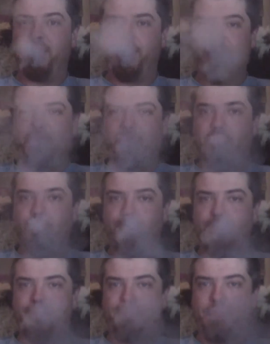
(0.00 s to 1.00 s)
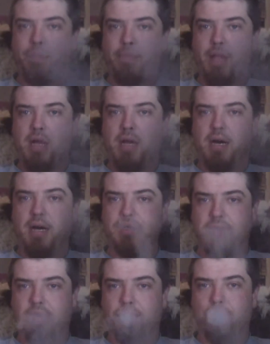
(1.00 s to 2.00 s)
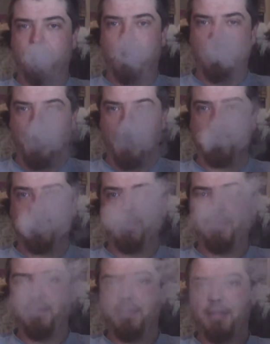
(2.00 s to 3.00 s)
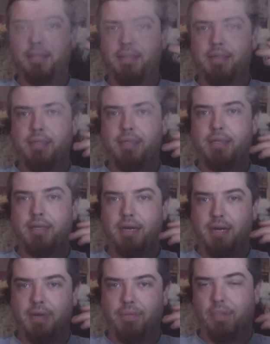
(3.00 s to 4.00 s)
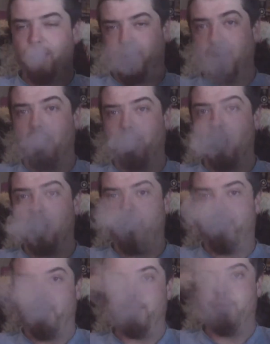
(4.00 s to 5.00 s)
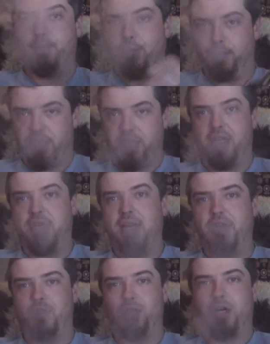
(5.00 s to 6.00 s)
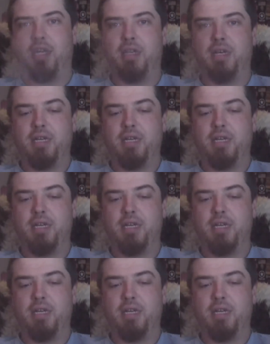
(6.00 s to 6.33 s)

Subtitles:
a 3 ml until I got, well, till I got enough room to put my second neck shot in.